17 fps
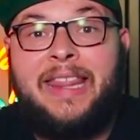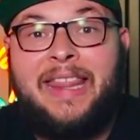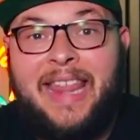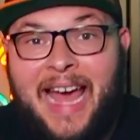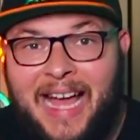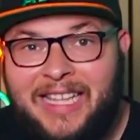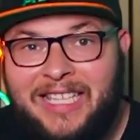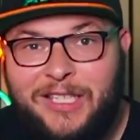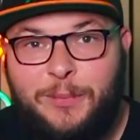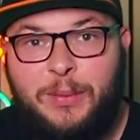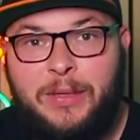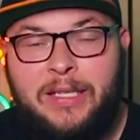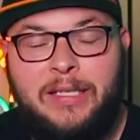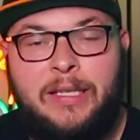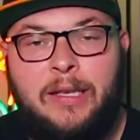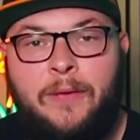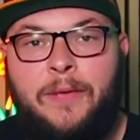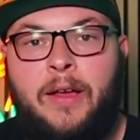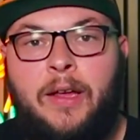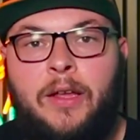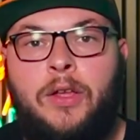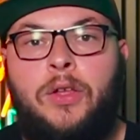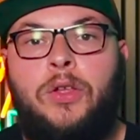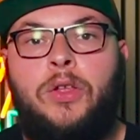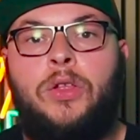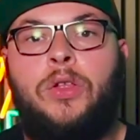that specific,
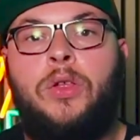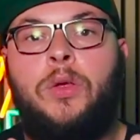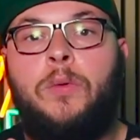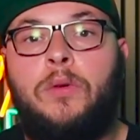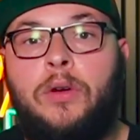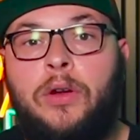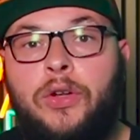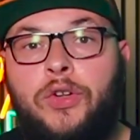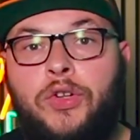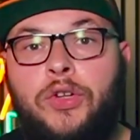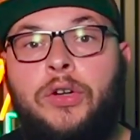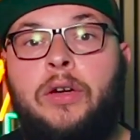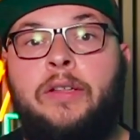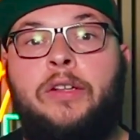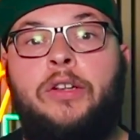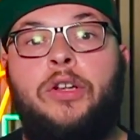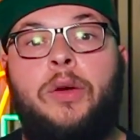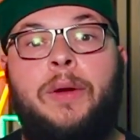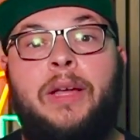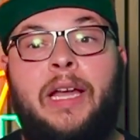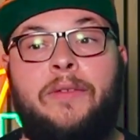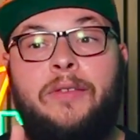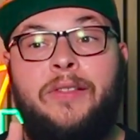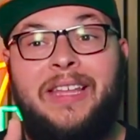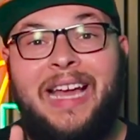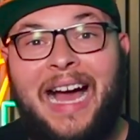you are ensuring that you're going
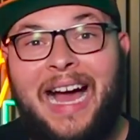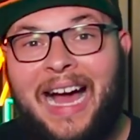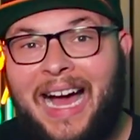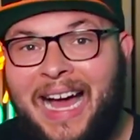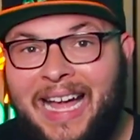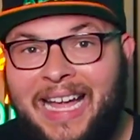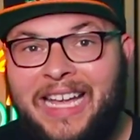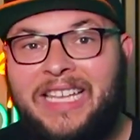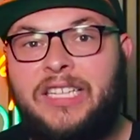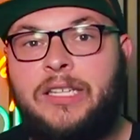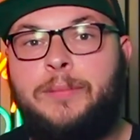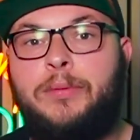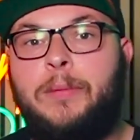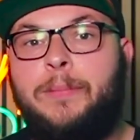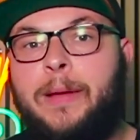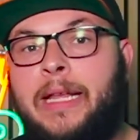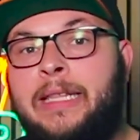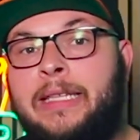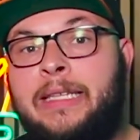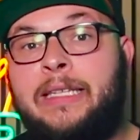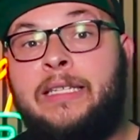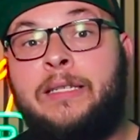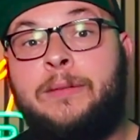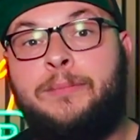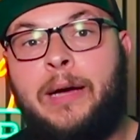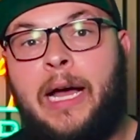after the highest propensity
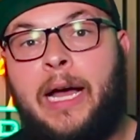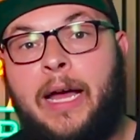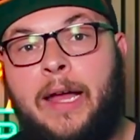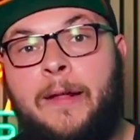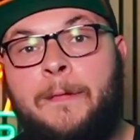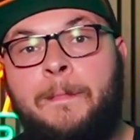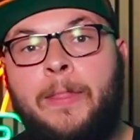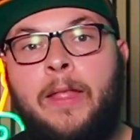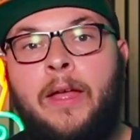to buy